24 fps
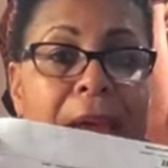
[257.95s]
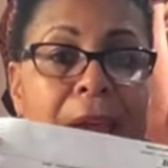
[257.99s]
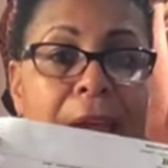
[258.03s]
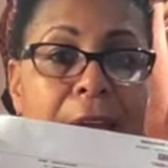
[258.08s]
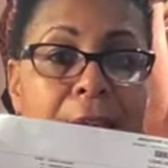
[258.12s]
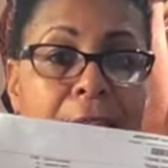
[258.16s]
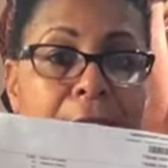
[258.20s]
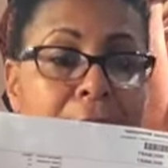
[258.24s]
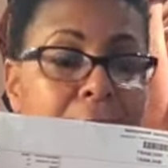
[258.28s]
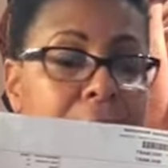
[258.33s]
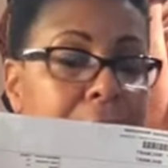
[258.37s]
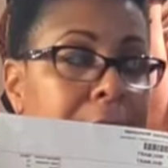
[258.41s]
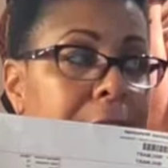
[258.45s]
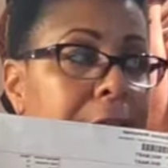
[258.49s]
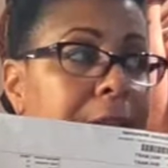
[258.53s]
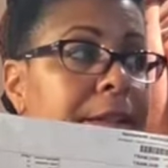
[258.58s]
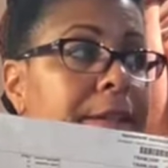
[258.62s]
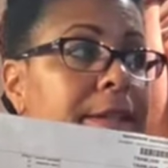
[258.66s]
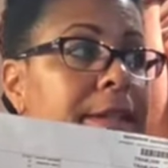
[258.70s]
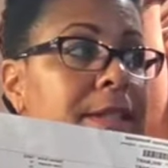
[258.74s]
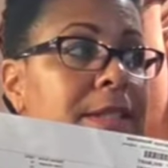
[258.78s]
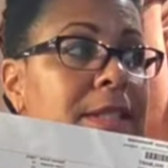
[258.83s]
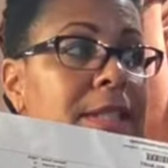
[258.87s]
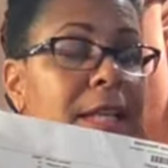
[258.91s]
and
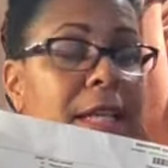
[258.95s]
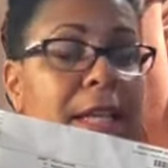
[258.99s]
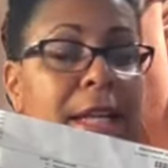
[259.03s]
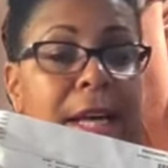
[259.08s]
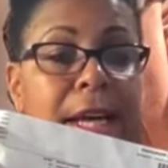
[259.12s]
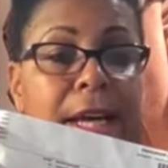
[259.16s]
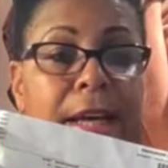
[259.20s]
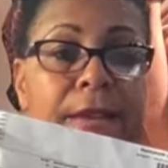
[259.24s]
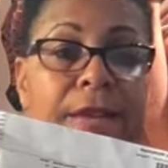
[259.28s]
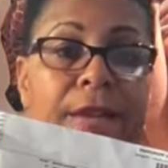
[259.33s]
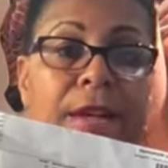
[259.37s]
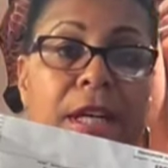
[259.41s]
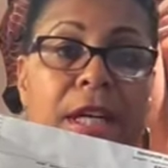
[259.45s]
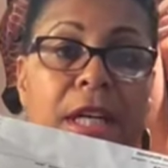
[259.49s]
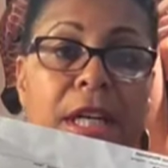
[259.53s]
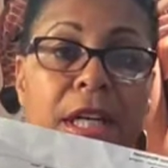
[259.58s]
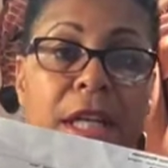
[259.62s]
select the